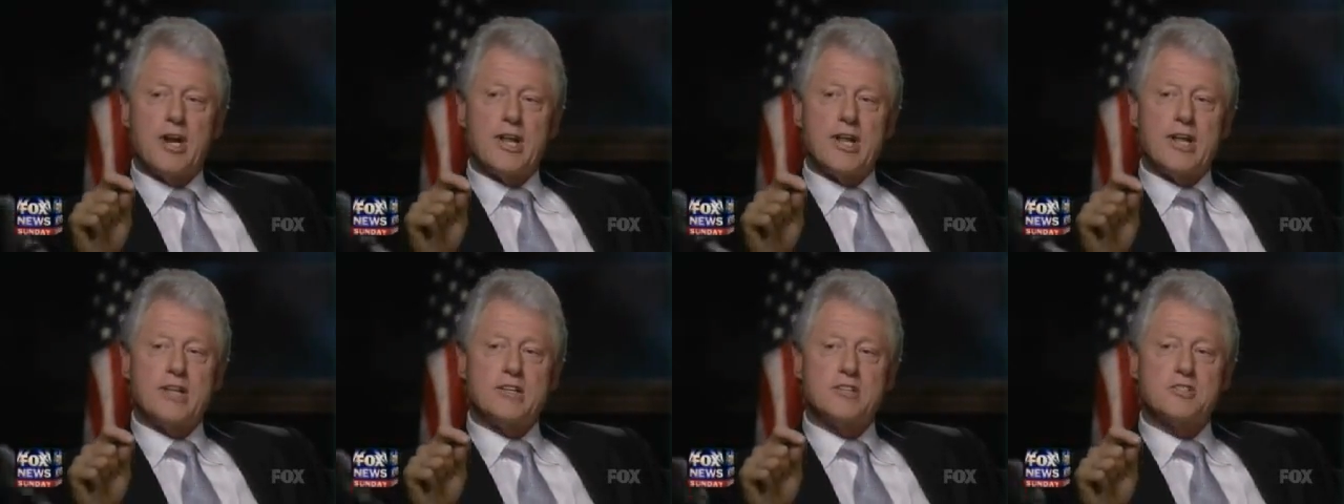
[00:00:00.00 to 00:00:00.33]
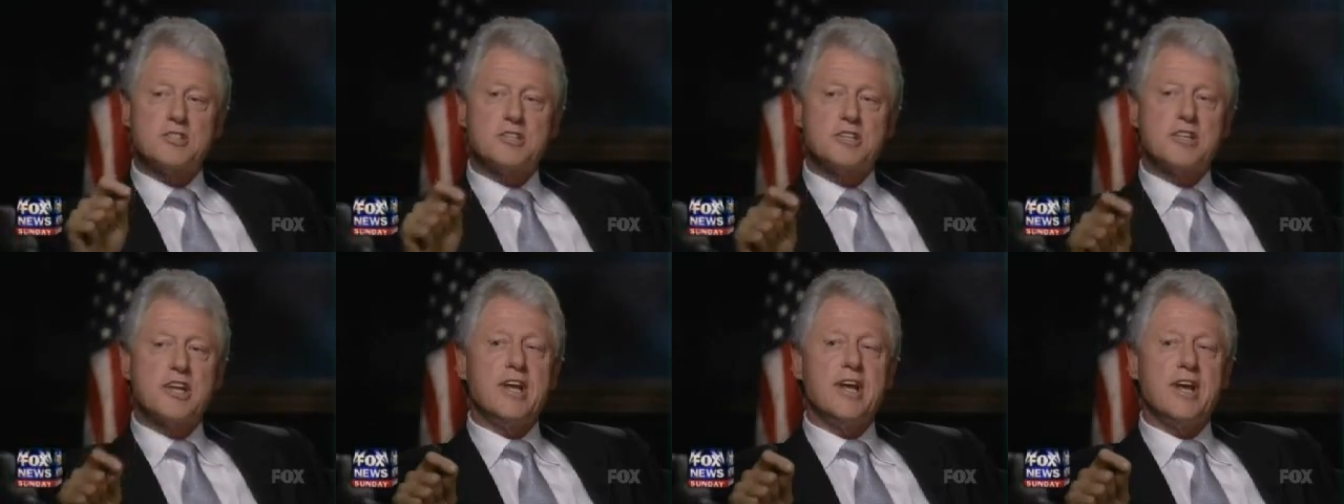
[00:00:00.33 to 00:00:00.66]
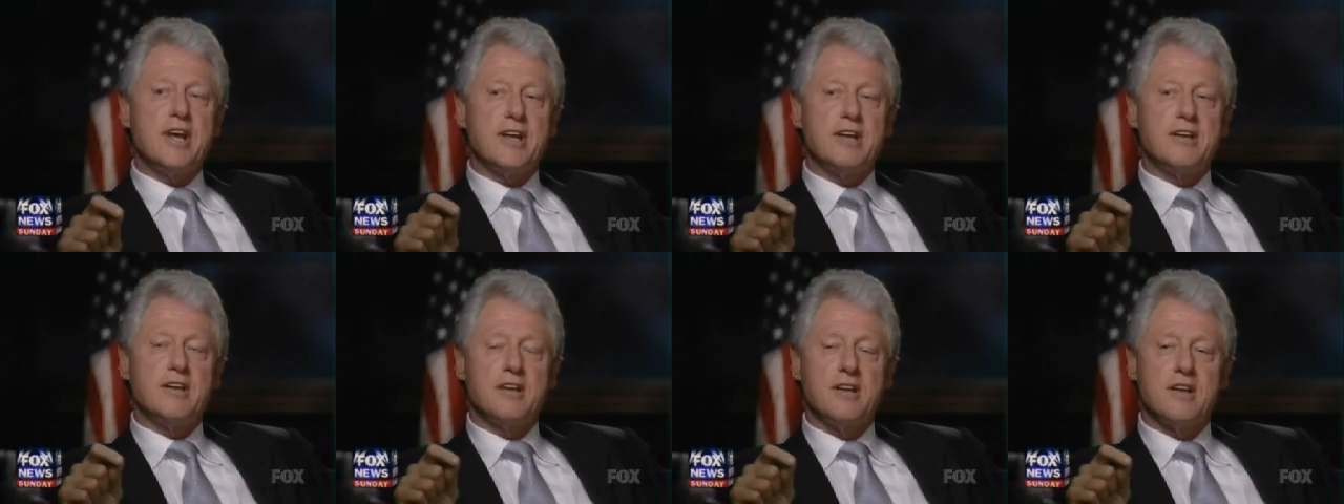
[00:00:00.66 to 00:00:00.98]
But
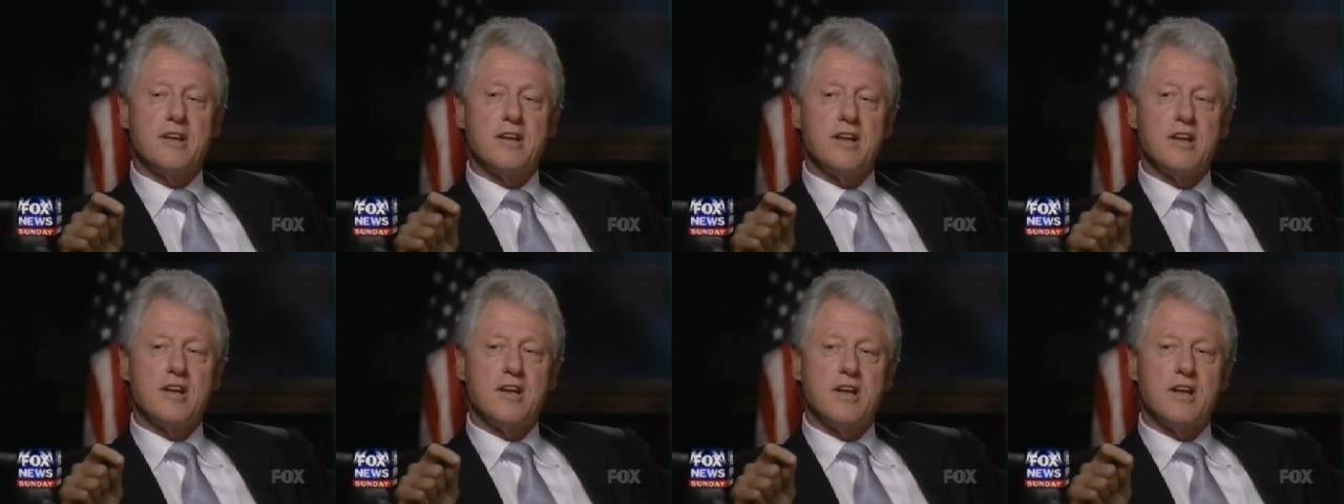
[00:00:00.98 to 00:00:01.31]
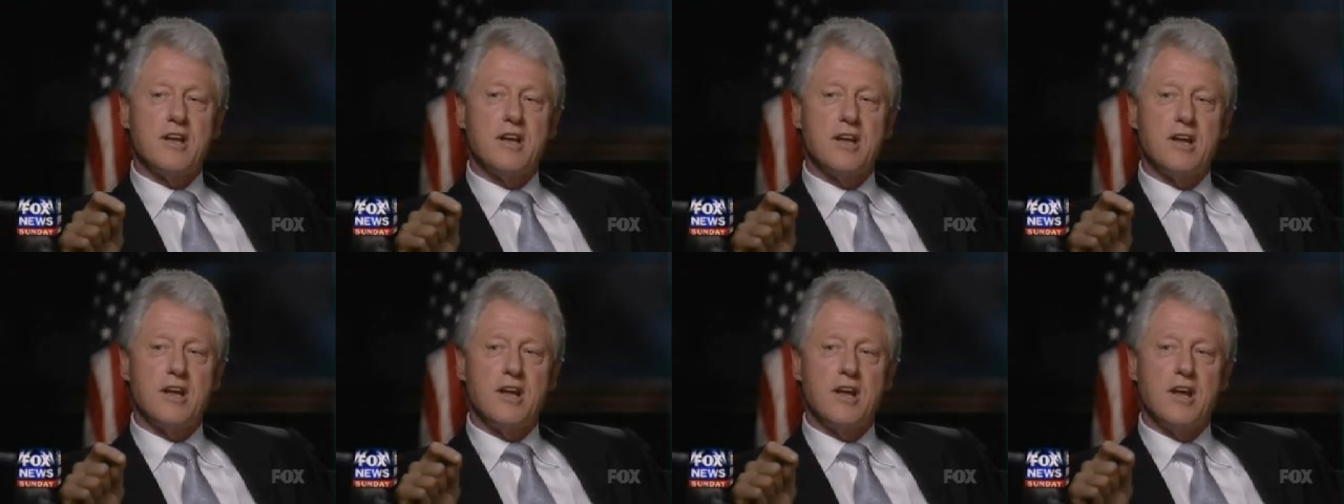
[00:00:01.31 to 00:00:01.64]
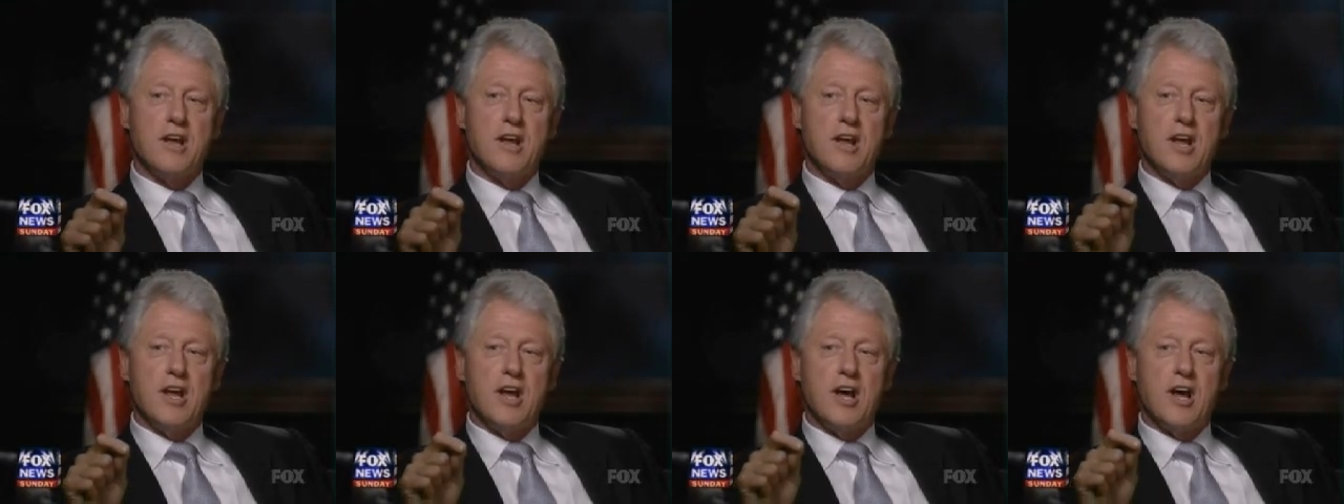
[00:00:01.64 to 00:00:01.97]
instead
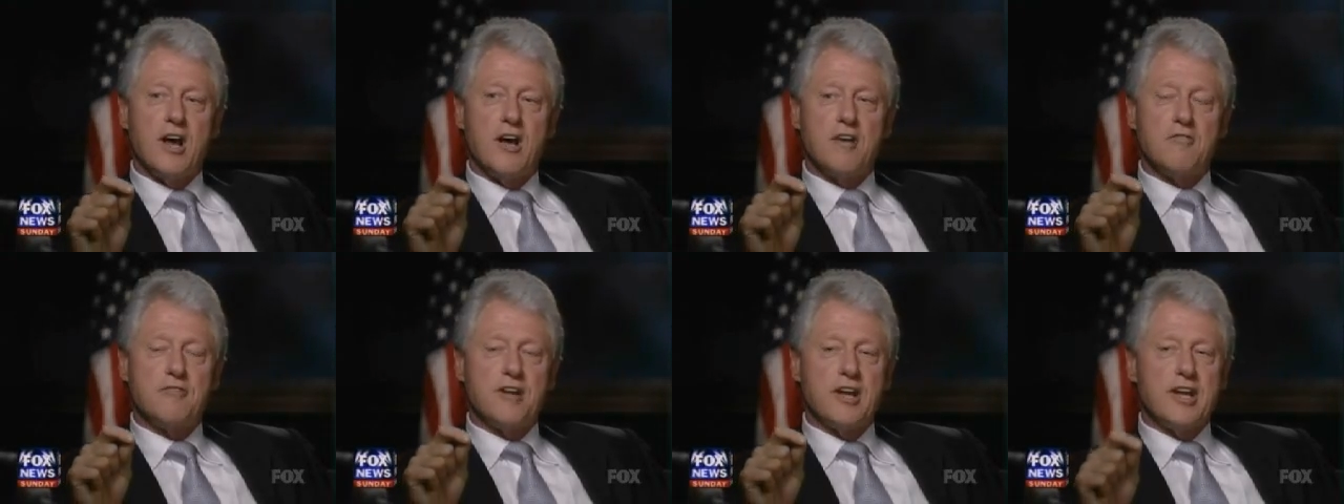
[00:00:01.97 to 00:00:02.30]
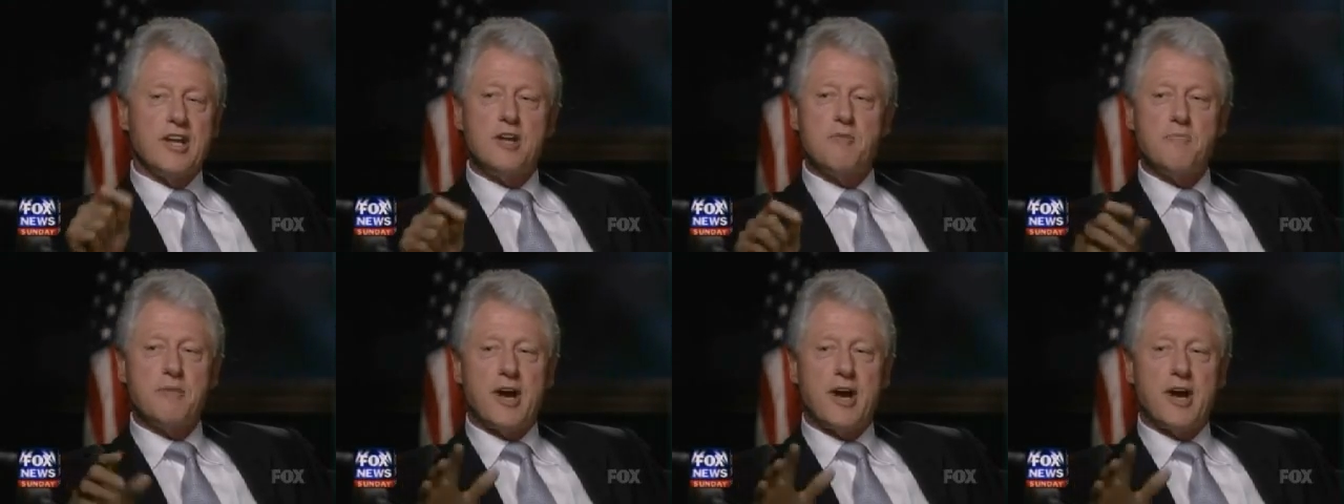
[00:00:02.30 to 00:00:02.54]
of